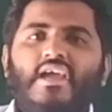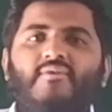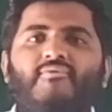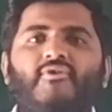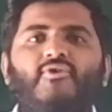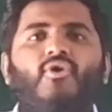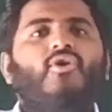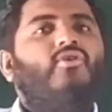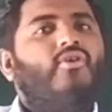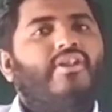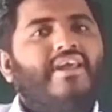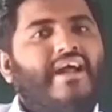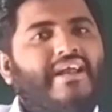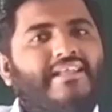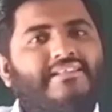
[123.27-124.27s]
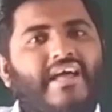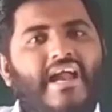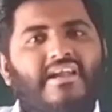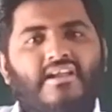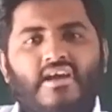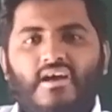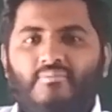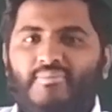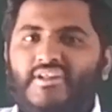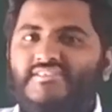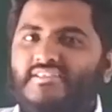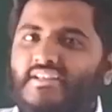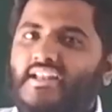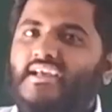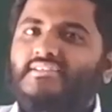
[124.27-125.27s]
If you don't know regarding that,
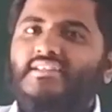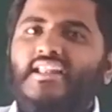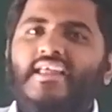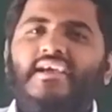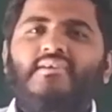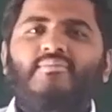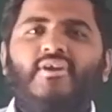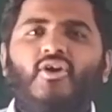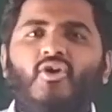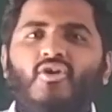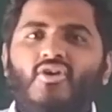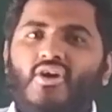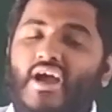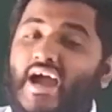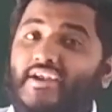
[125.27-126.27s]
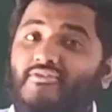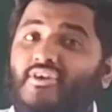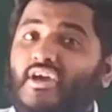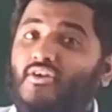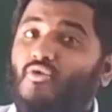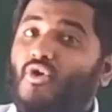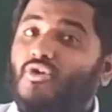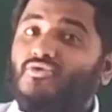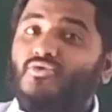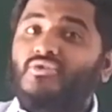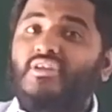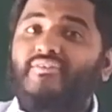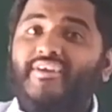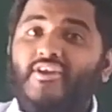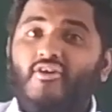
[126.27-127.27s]
please click the link below and you can go
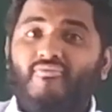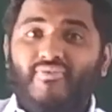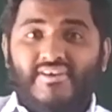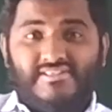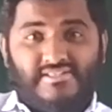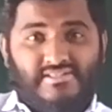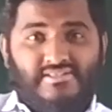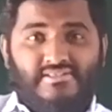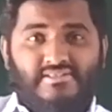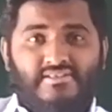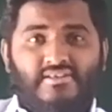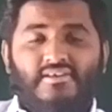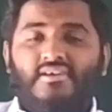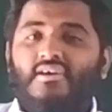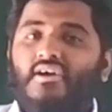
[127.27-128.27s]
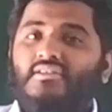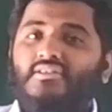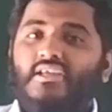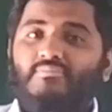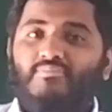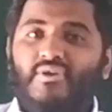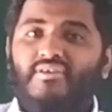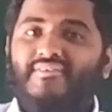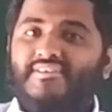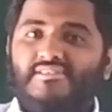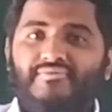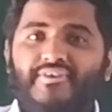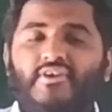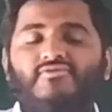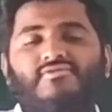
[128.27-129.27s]
through the video first. The
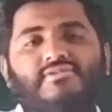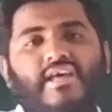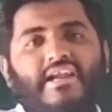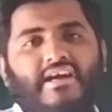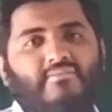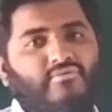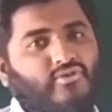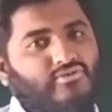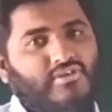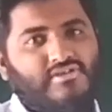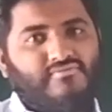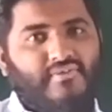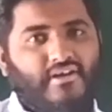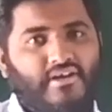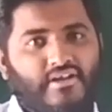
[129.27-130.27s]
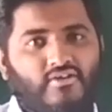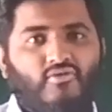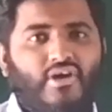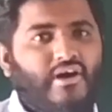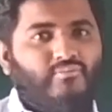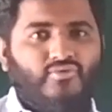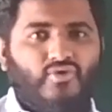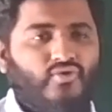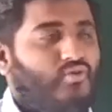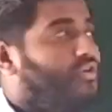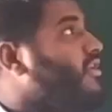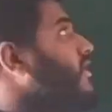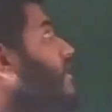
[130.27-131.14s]
previous videos. Then come to this one. You come to know.